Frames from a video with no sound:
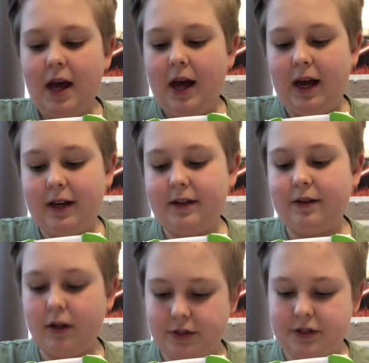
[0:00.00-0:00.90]
And
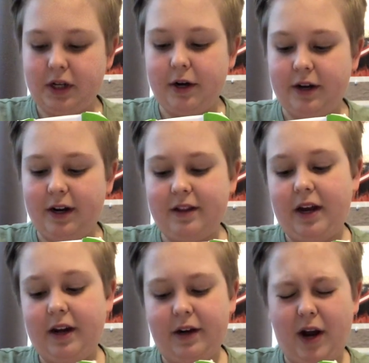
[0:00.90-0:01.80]
also, sorry that
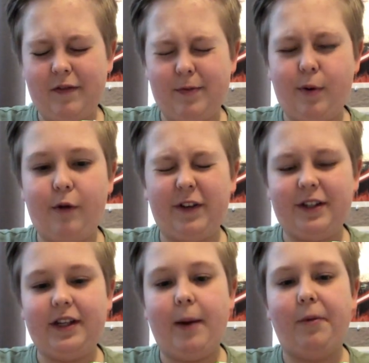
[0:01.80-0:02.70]
I don't have a
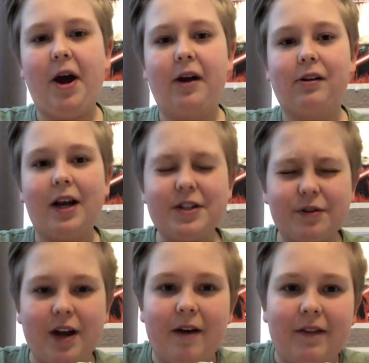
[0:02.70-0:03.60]
perfect camera angle. I should
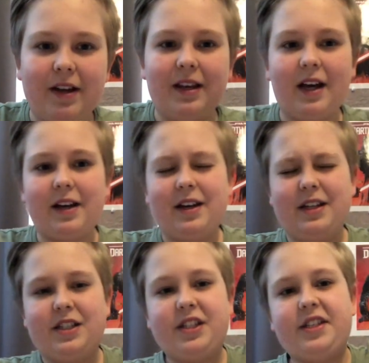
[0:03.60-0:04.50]
have a
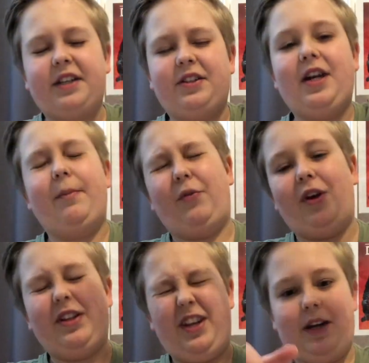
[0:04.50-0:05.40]
second camera
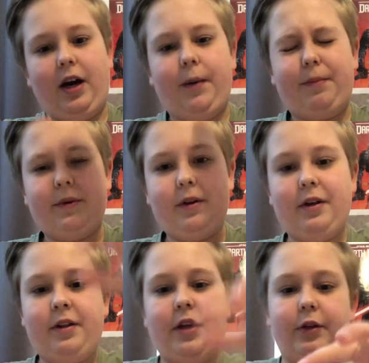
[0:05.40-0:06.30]
right here up
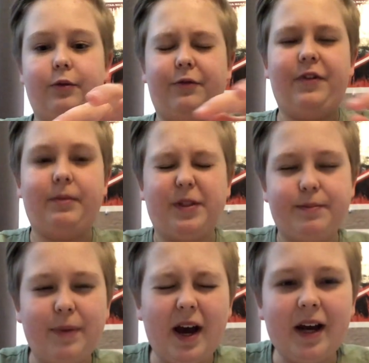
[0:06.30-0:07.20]
that could film us
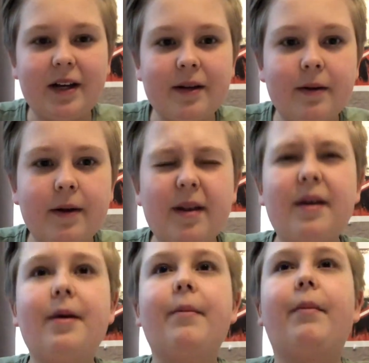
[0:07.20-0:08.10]
back.
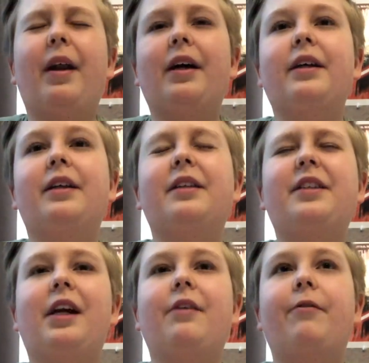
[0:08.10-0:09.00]
But I
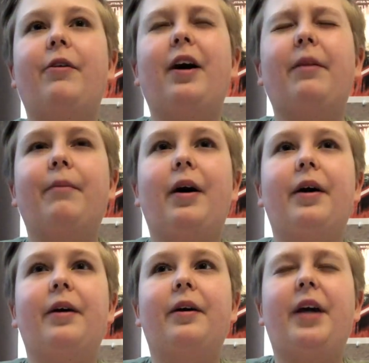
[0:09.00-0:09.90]
sadly forgot
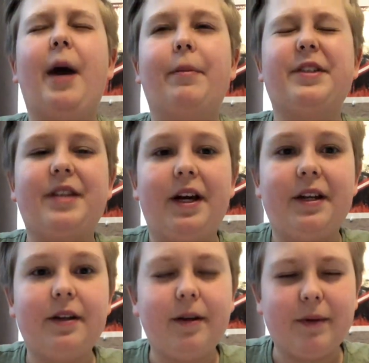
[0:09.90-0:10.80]
my camera stand
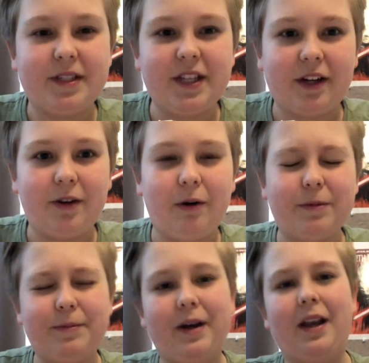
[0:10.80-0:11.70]
in my second home,
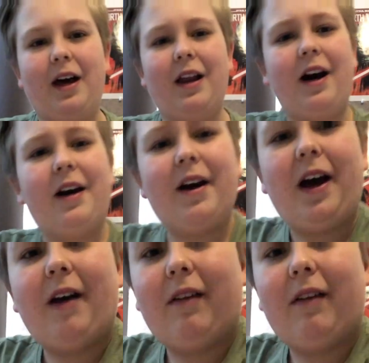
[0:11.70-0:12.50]
so I have